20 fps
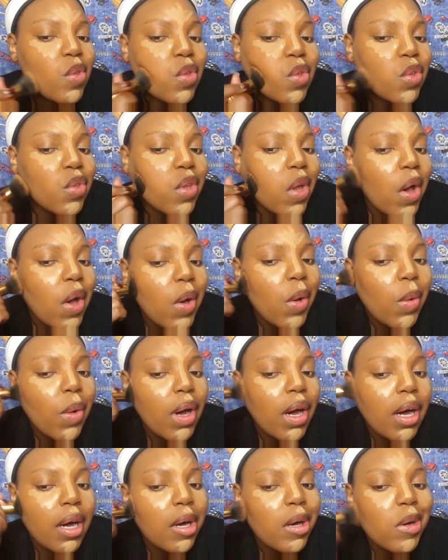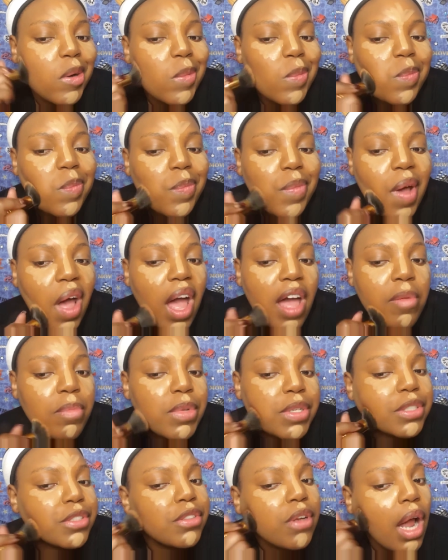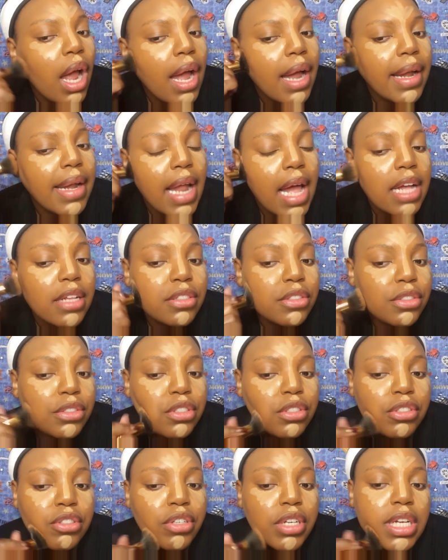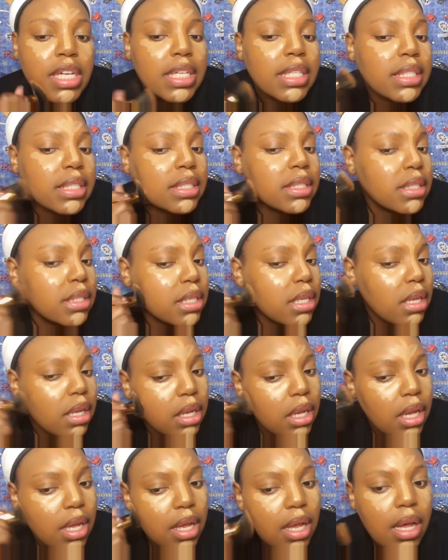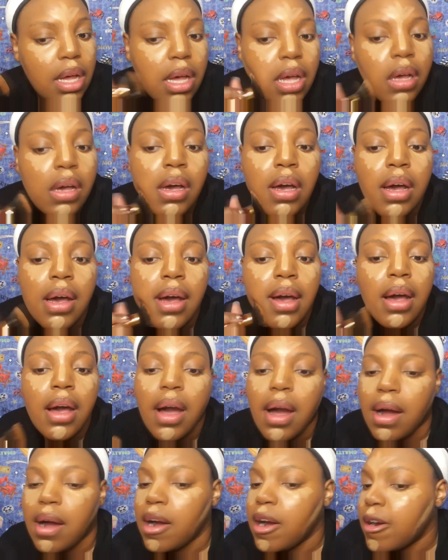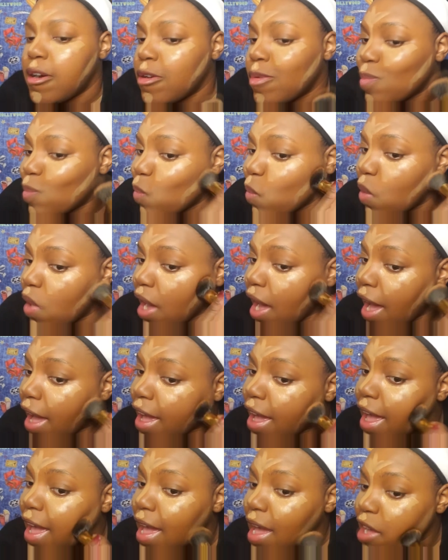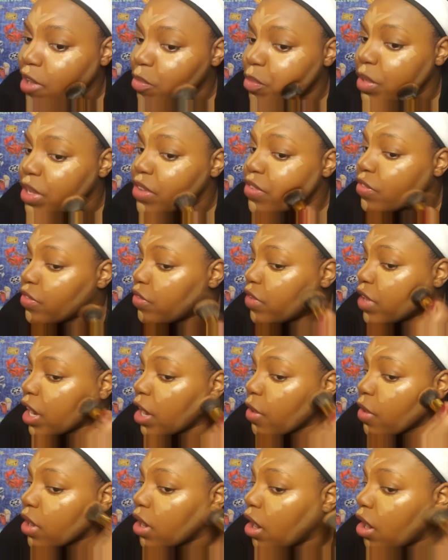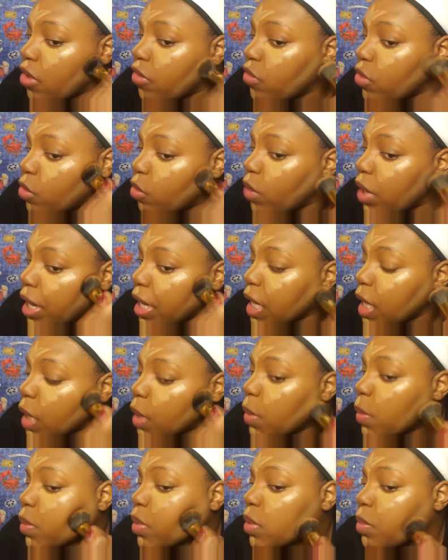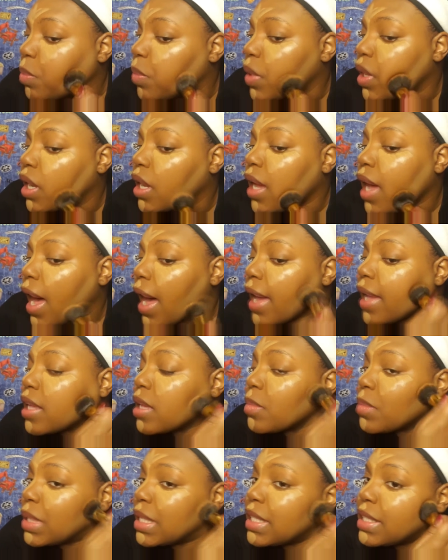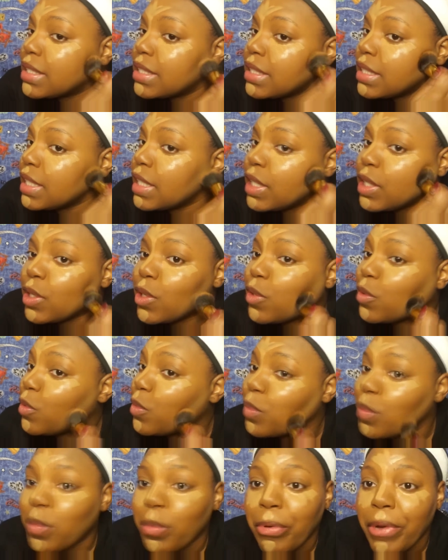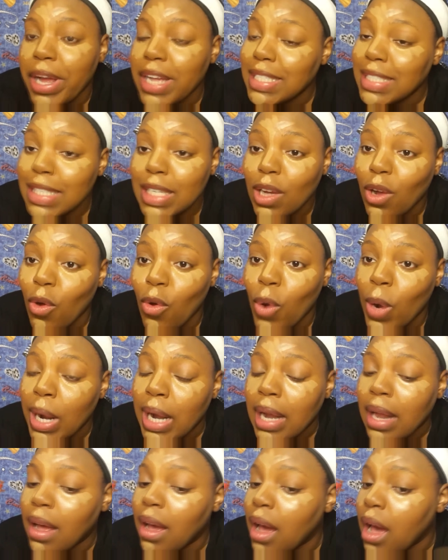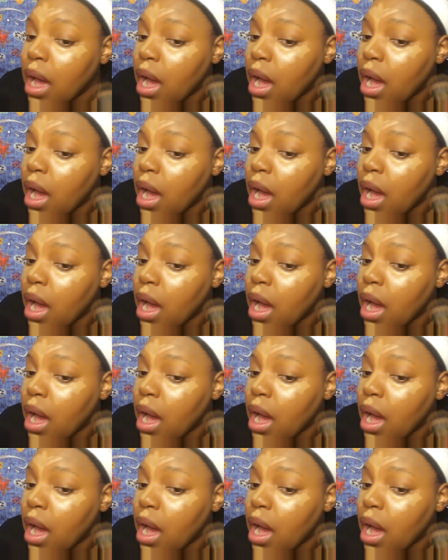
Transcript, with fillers: So um I have been trying not to stress. um I have been very overwhelmed, but I am still pressing on.